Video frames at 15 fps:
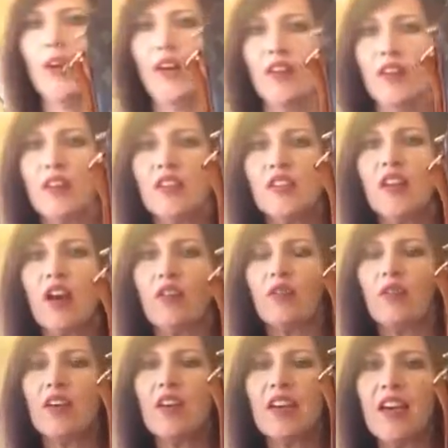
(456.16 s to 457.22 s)
bag. So
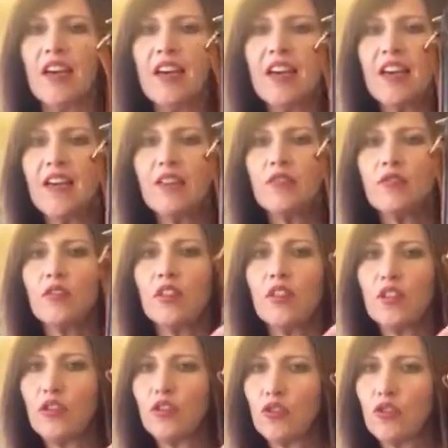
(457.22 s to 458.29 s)
again, the
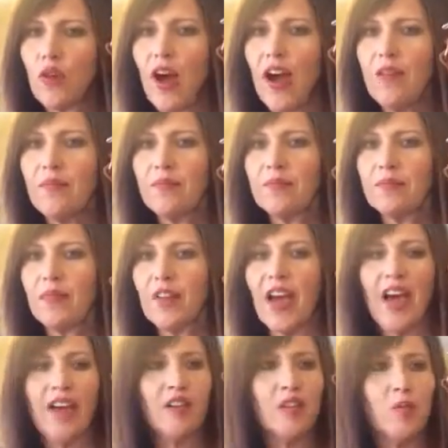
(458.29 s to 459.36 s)
little Drouot.
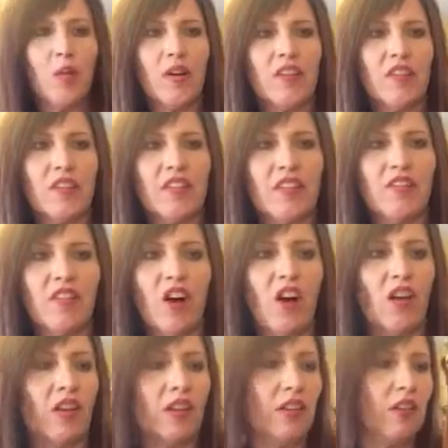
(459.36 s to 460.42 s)
I just wanted to give
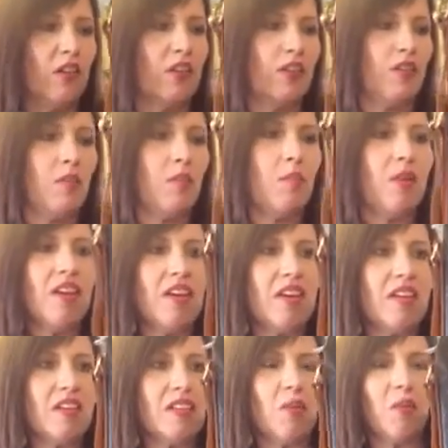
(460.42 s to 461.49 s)
y'all a little peek
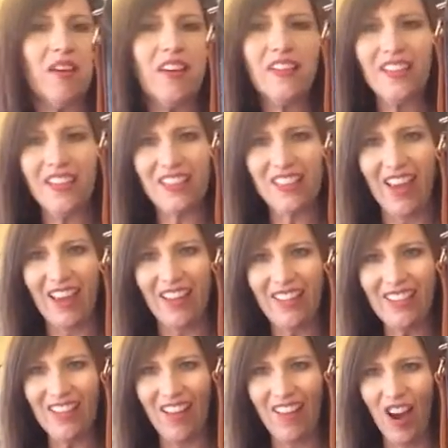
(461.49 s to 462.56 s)
into what it looks like.
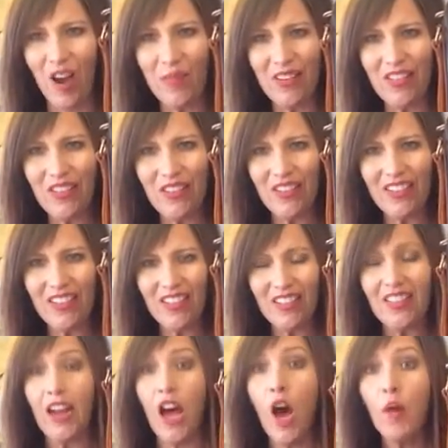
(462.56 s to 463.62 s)
So I hope you enjoyed this,
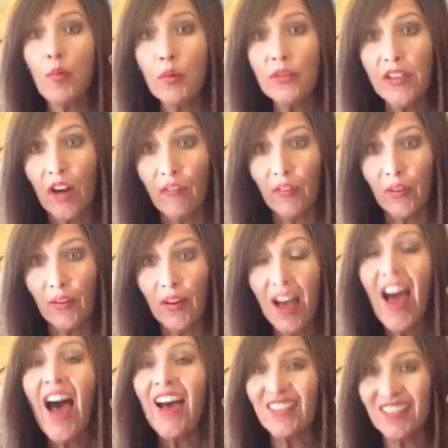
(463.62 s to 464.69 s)
and I hope it was helpful.
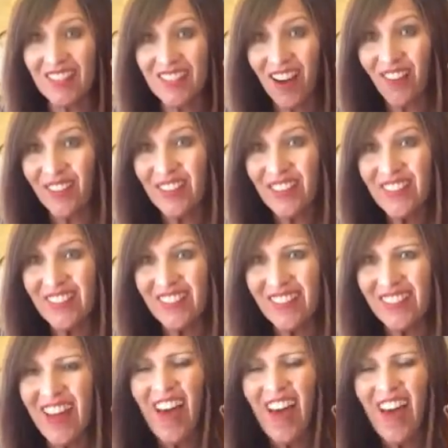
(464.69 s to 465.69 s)
I'll see y'all real soon.